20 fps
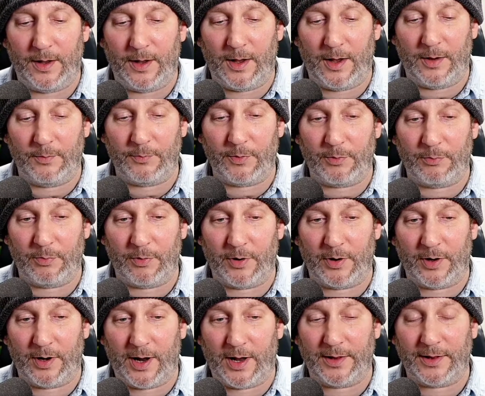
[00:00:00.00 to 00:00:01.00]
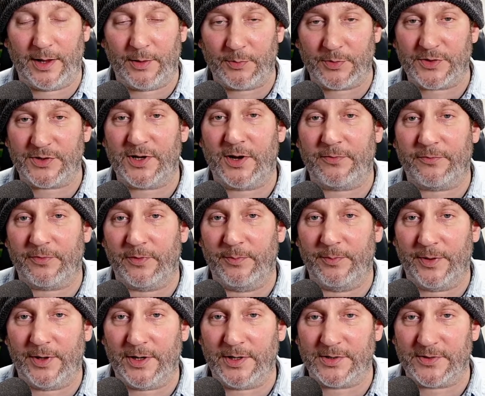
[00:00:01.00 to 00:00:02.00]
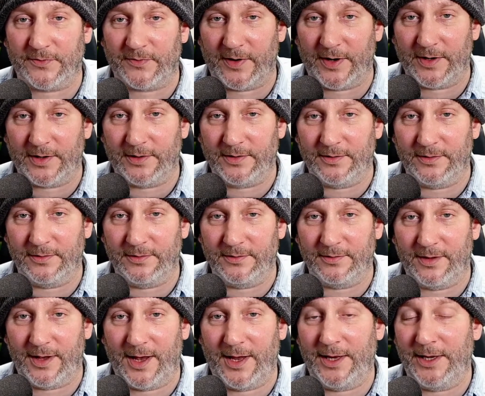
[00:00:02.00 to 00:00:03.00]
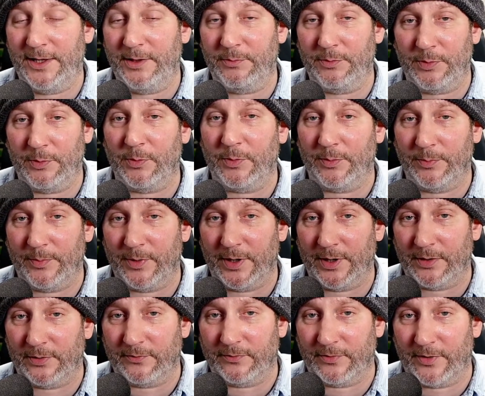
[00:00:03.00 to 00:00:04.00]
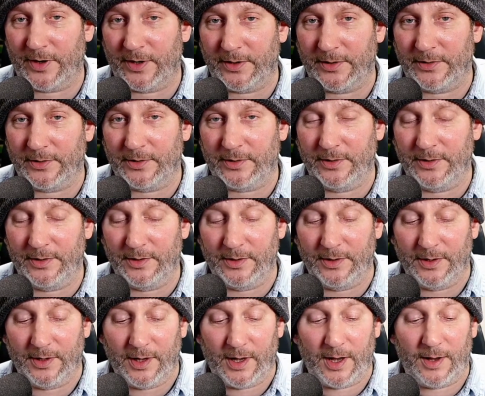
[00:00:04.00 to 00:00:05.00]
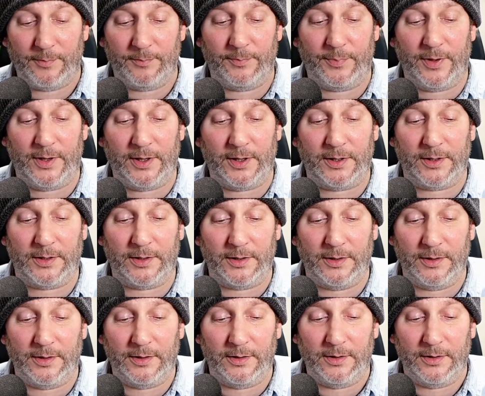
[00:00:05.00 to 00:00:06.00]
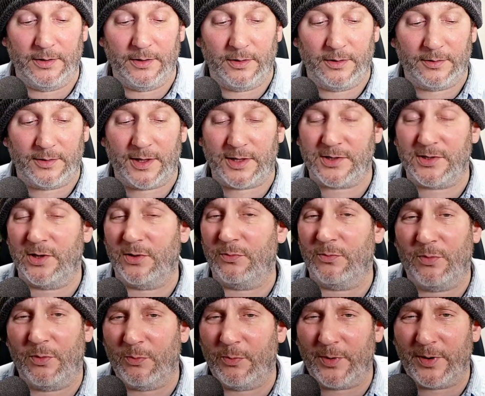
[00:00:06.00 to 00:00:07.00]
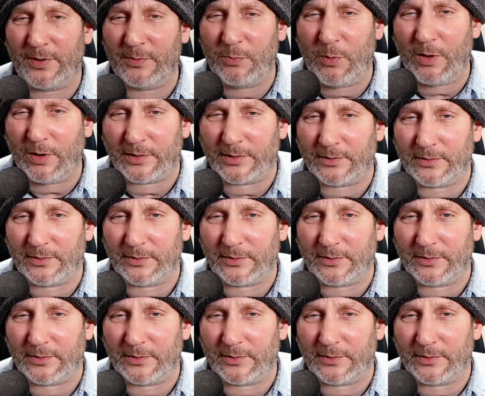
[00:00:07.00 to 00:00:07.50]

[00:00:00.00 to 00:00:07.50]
and they were suffering because of it, A, we wouldn't be a good friend, and B, that's not what we'd want.